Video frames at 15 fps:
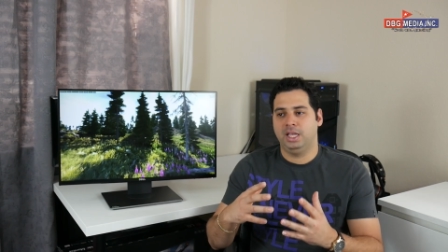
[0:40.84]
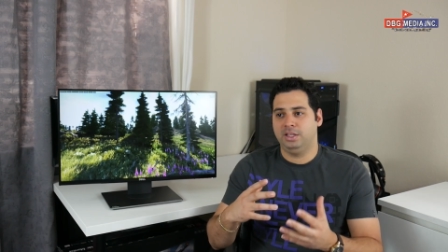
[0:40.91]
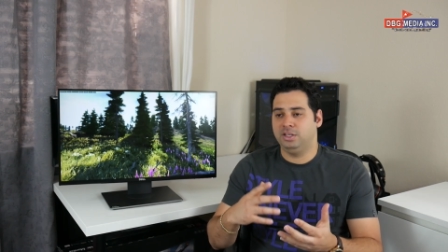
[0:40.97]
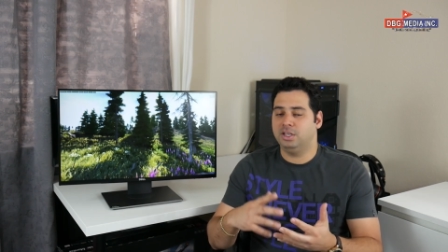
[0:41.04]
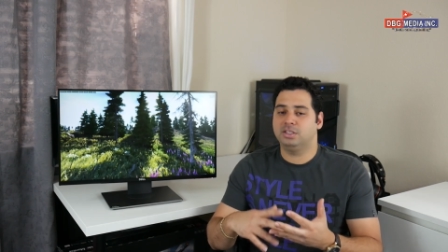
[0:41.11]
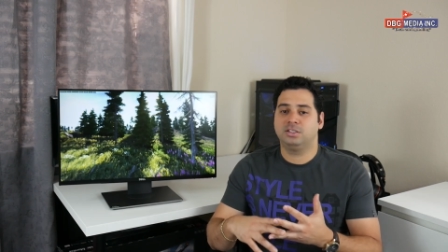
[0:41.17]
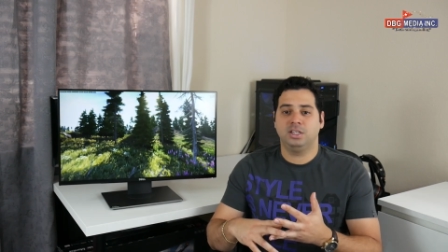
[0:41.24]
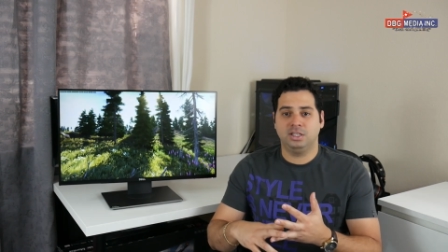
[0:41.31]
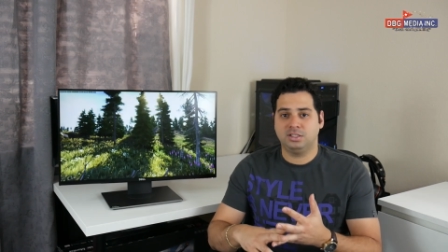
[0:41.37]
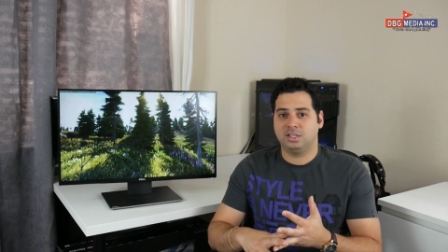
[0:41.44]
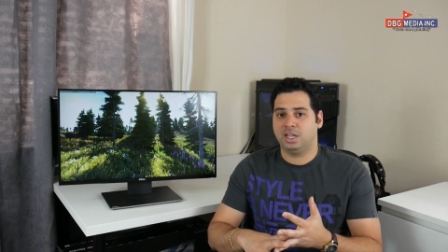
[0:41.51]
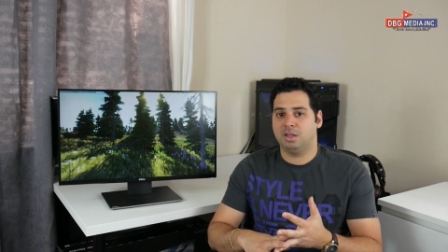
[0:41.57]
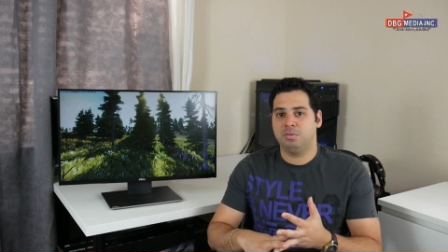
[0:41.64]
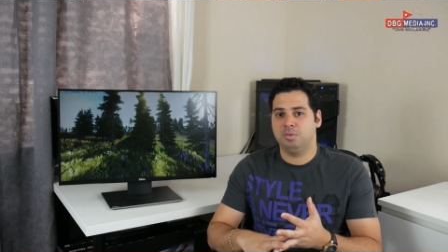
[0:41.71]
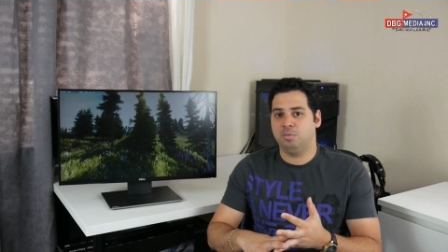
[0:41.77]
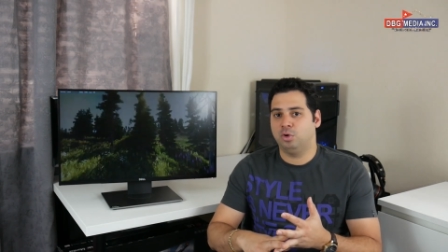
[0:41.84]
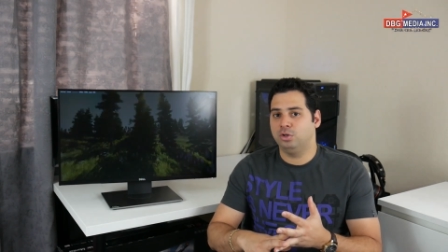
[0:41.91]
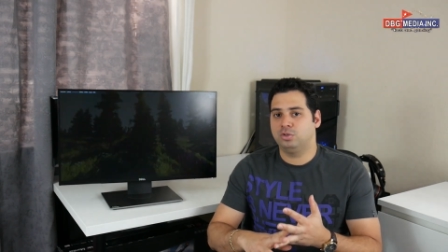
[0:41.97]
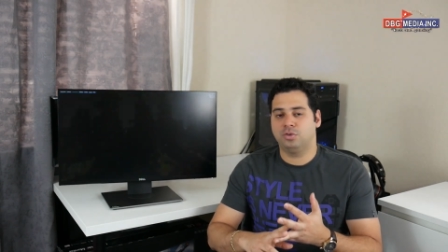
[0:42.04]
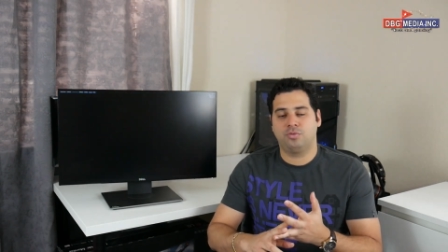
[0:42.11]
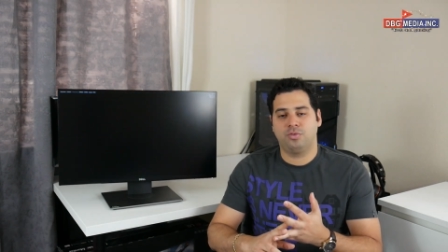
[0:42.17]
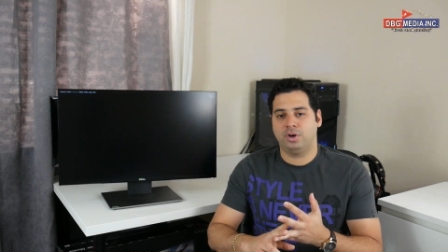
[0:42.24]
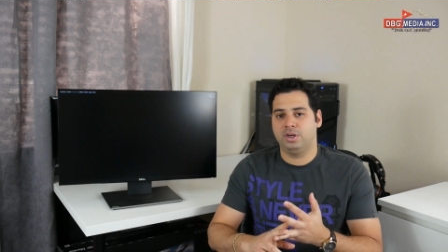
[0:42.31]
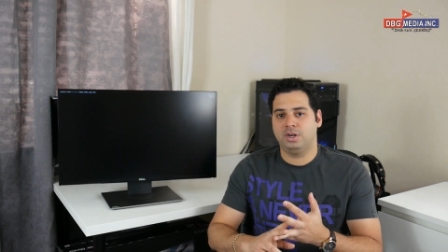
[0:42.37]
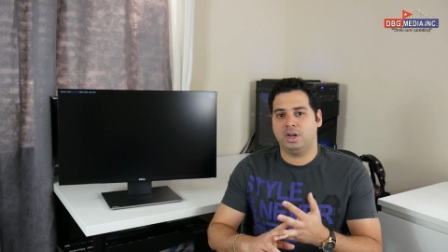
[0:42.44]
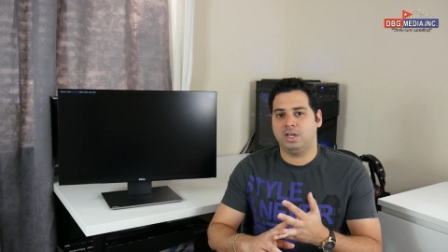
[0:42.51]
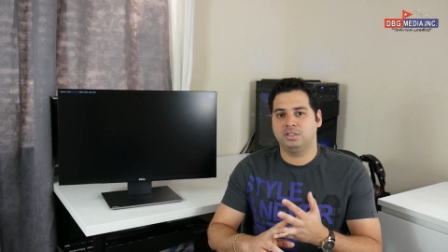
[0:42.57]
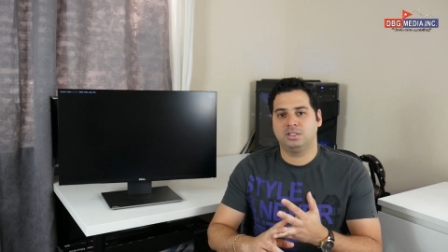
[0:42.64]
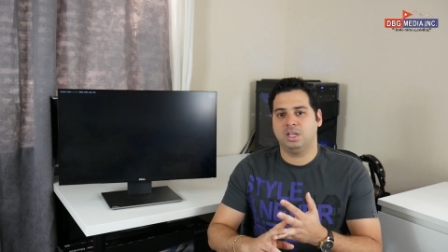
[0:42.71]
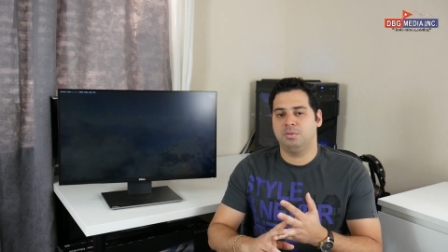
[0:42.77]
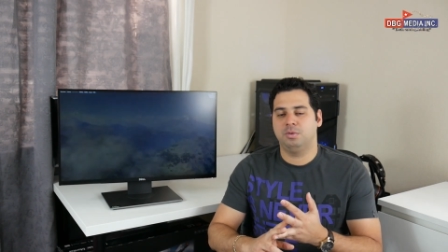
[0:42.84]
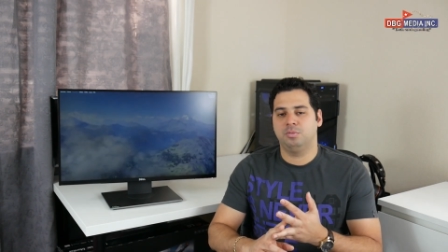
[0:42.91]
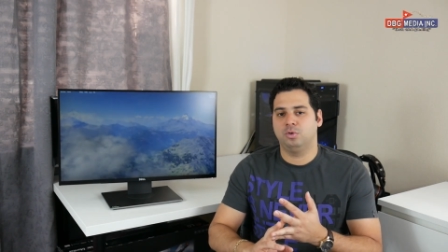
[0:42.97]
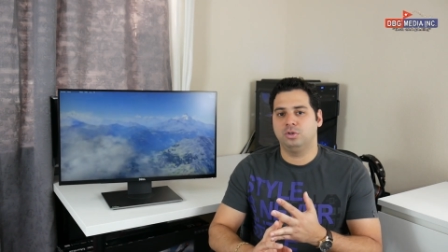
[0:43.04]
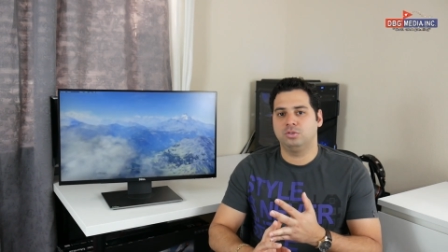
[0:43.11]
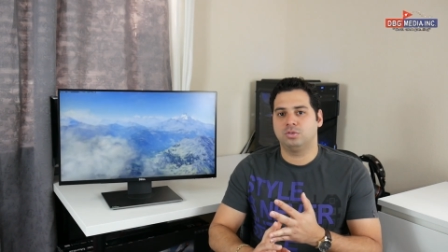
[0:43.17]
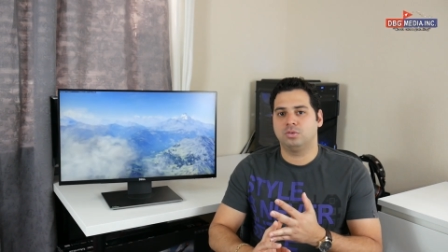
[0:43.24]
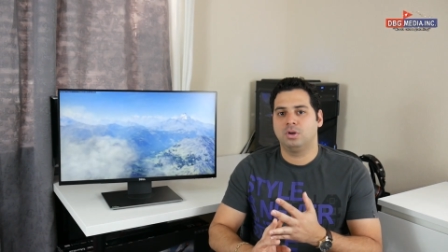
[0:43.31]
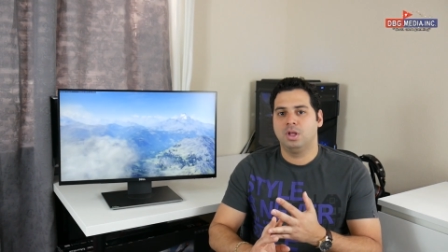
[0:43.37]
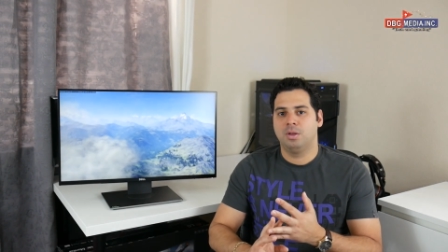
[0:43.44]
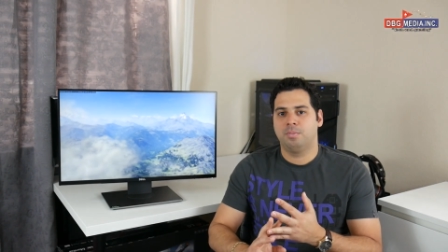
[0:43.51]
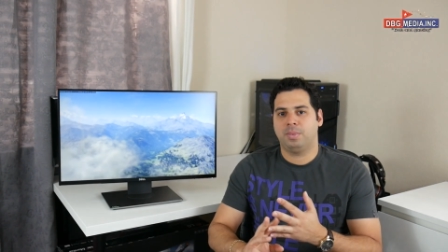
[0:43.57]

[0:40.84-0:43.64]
yes, it is a gaming monitor, very nice gaming monitor,